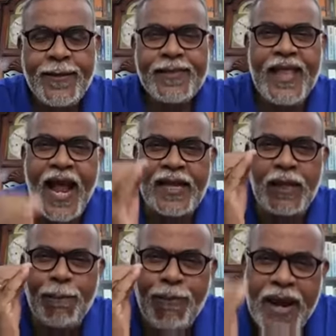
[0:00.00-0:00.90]
that
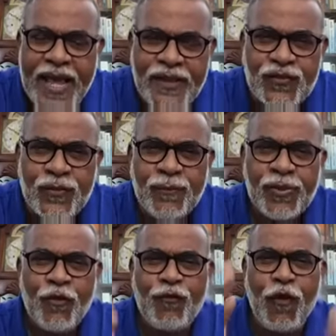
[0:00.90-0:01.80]
the place
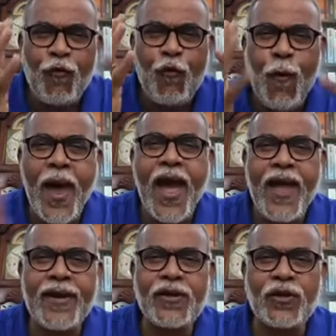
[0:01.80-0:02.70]
from
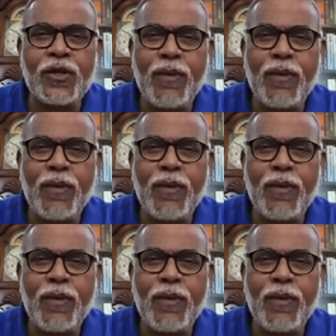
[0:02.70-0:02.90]
where Dr.